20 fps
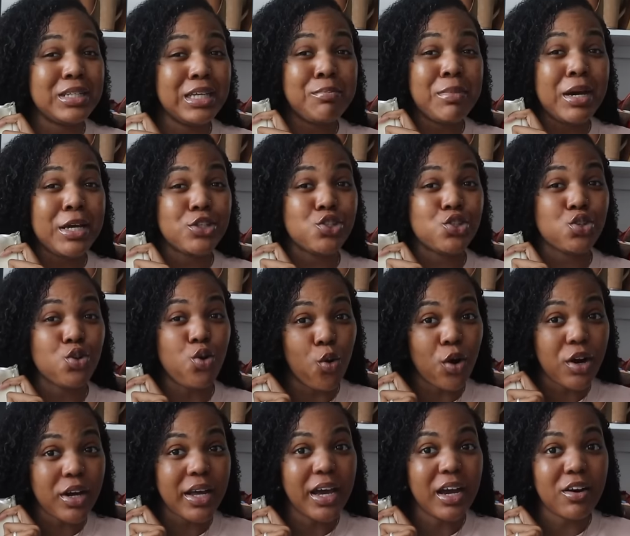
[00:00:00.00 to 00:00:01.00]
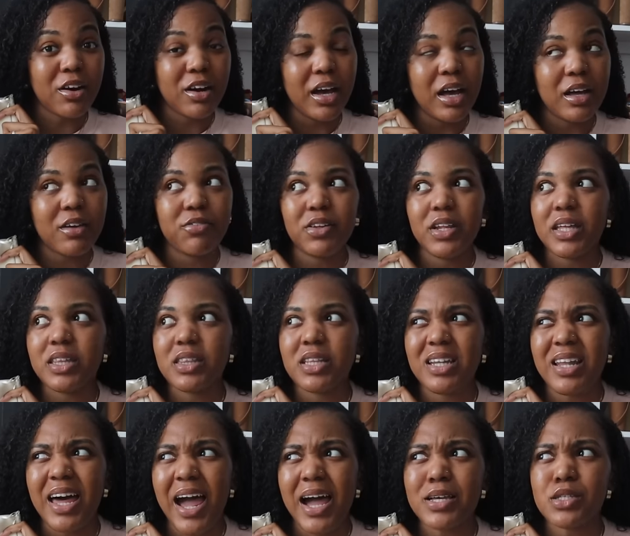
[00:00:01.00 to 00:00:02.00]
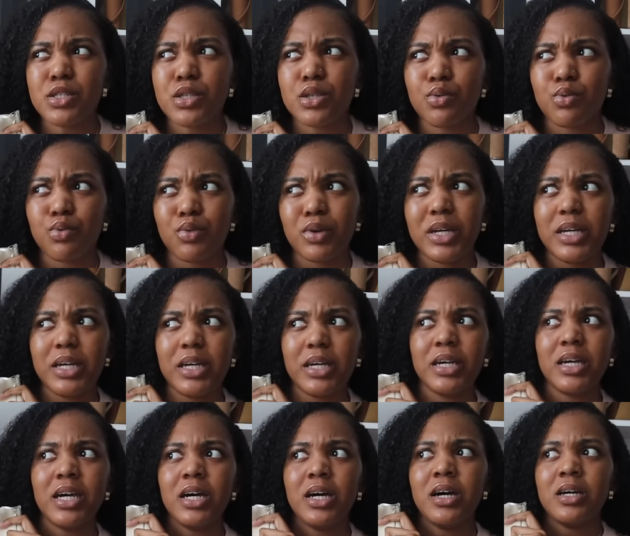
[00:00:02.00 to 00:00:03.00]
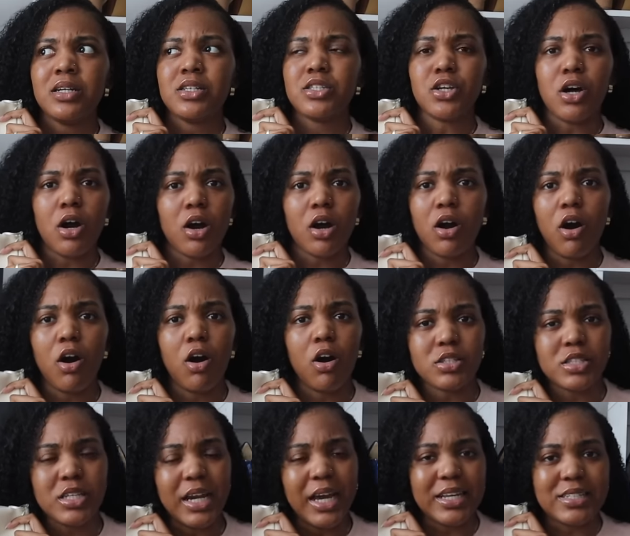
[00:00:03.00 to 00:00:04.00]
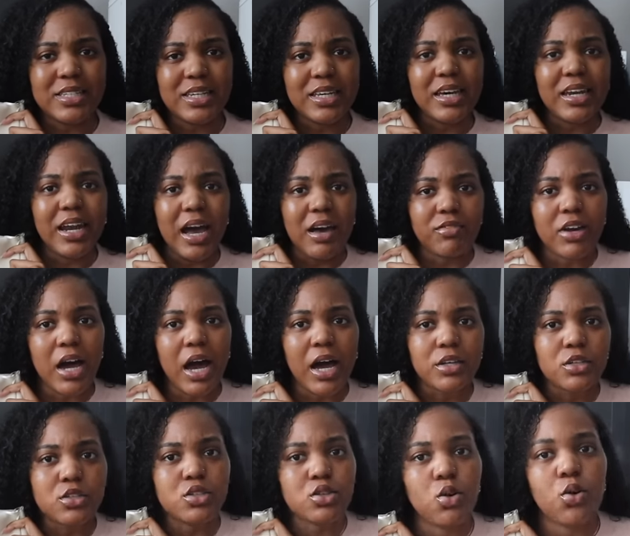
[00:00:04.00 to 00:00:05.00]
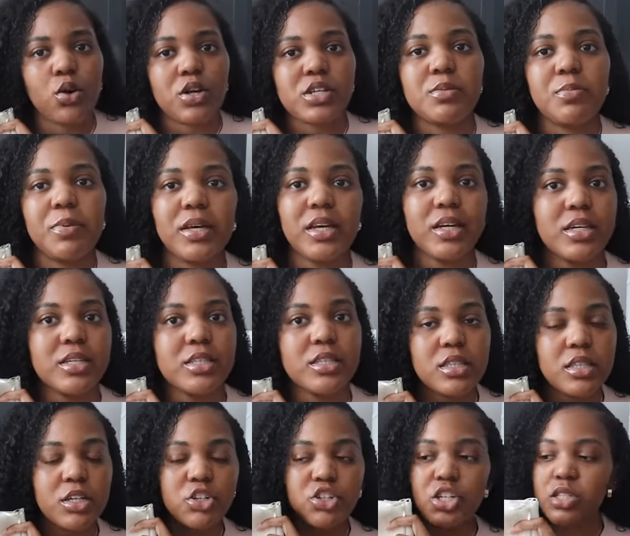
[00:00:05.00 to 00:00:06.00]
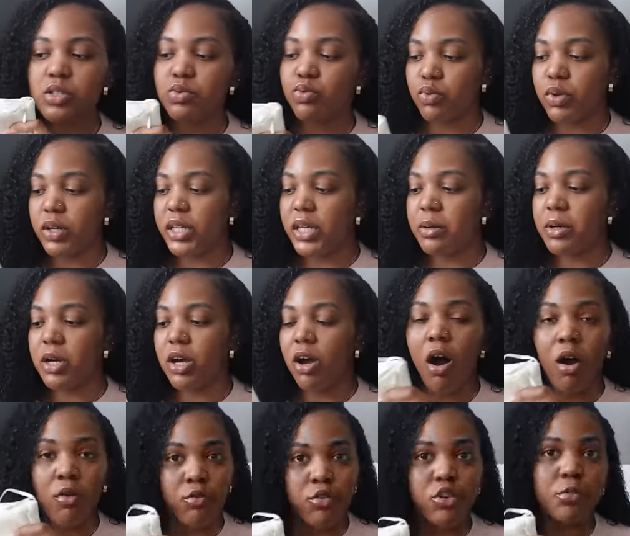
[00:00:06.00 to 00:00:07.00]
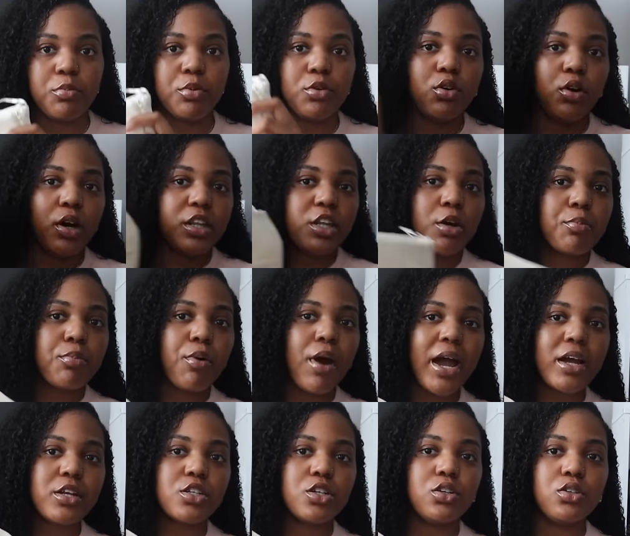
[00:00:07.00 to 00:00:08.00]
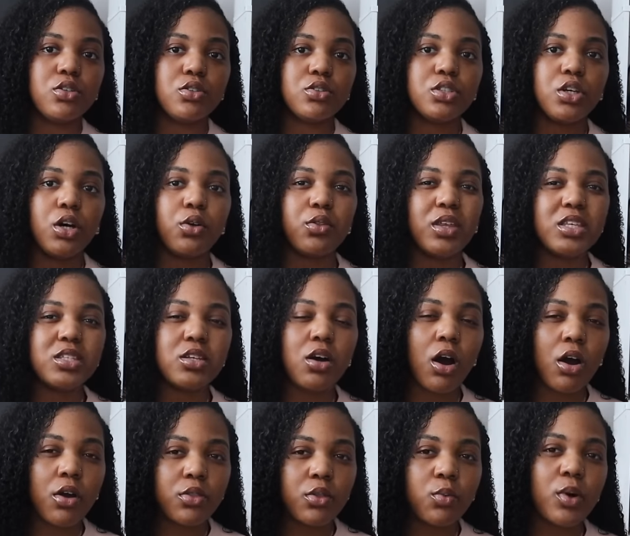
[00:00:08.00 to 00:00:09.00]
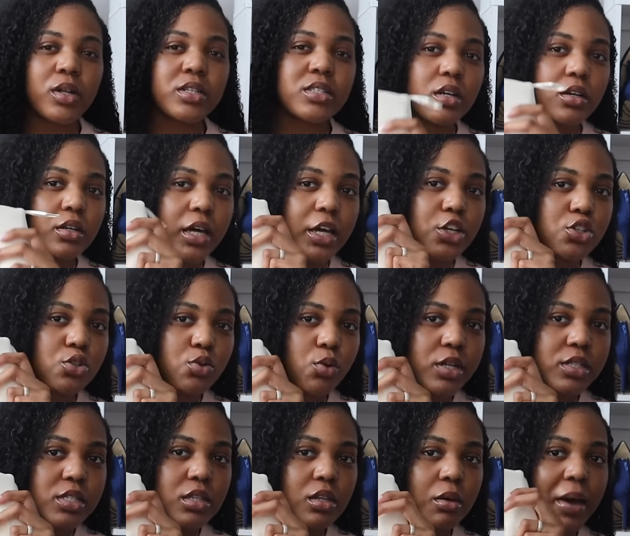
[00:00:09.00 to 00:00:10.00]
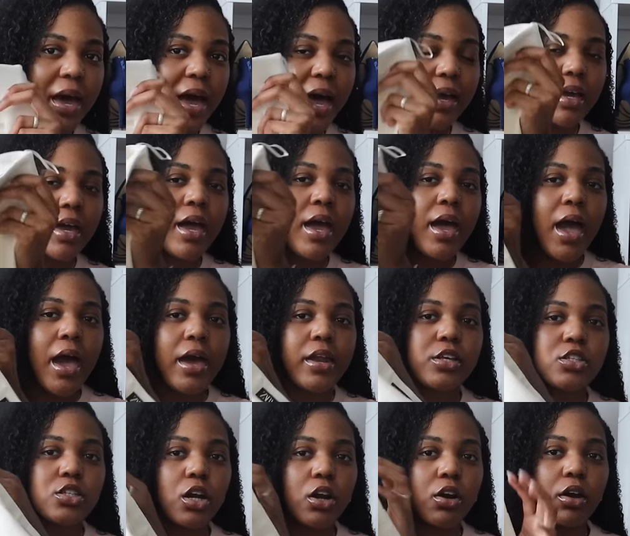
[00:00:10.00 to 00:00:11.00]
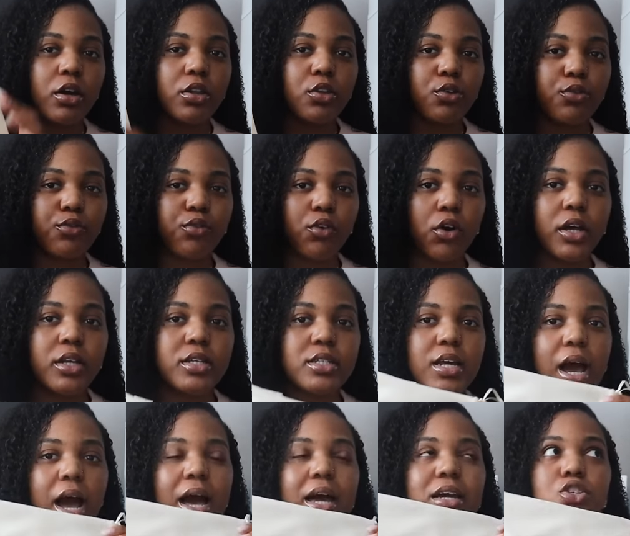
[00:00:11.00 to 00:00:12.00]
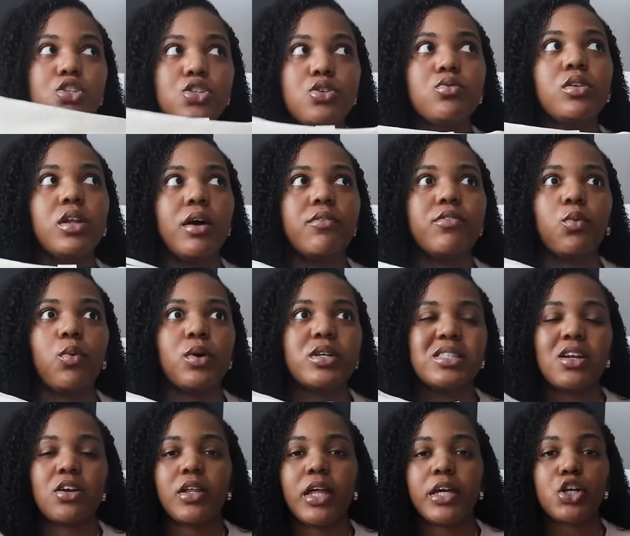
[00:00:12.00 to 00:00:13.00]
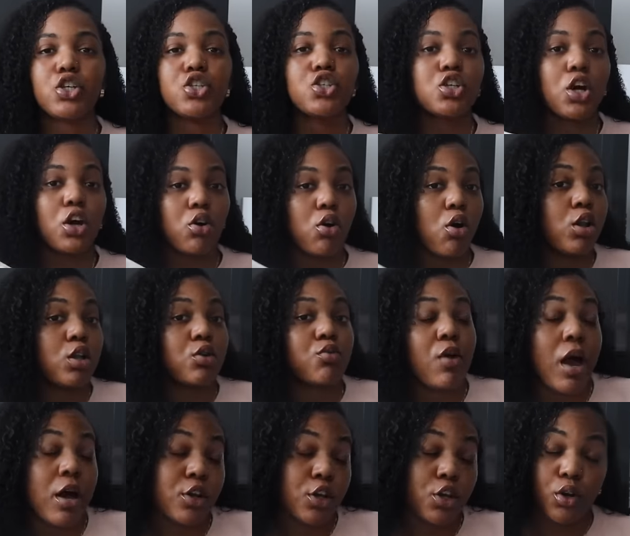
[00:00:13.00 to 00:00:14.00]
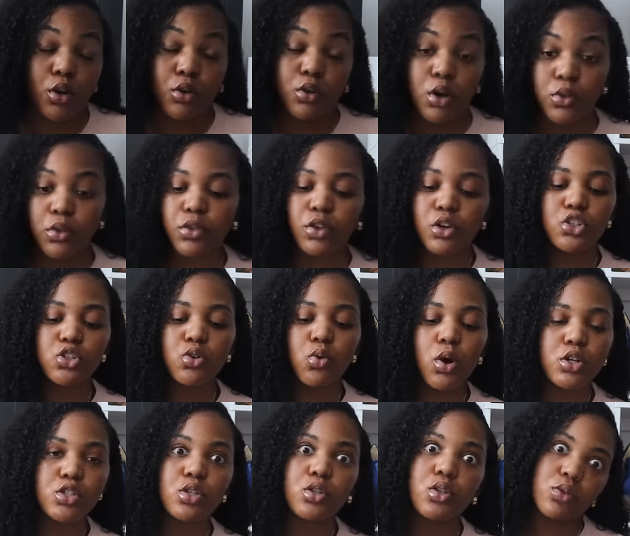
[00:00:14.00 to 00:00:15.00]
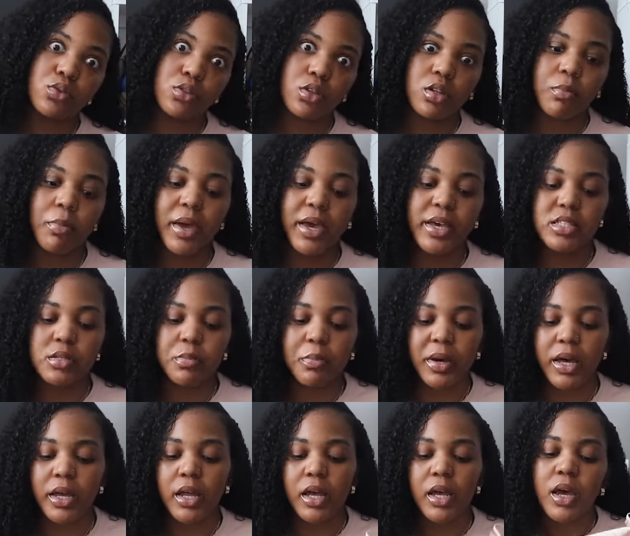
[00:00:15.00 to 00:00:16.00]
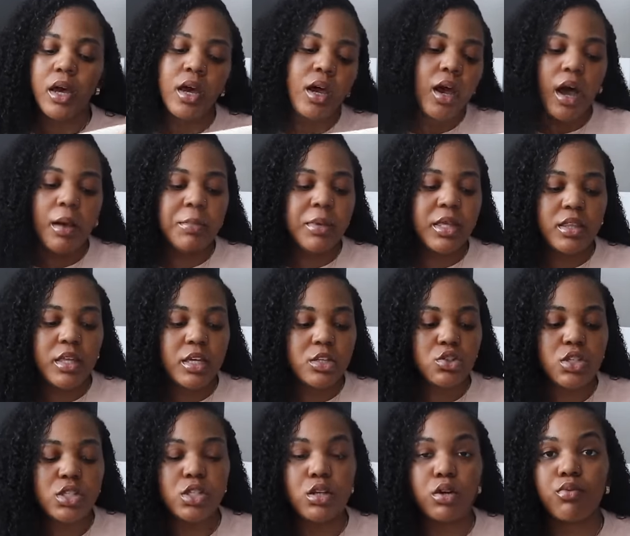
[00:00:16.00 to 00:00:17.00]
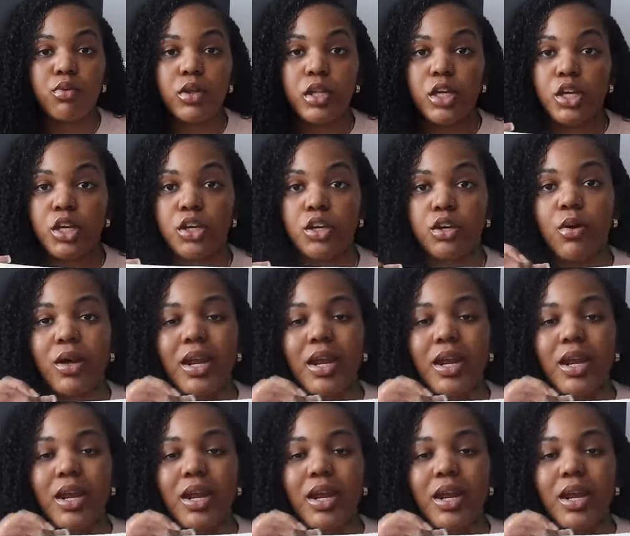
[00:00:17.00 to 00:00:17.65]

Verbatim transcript: Really, my skort era, I feel like the last three Zara hauls that I did, I've gotten skorts because they're just really comfortable and they're practical. So these are the ones that are like shorts in the back and a skirt in the front. I do love the ones that are like a skirt all around and you don't know that they're shorts. Those are the best, but I mean, these are still really cute.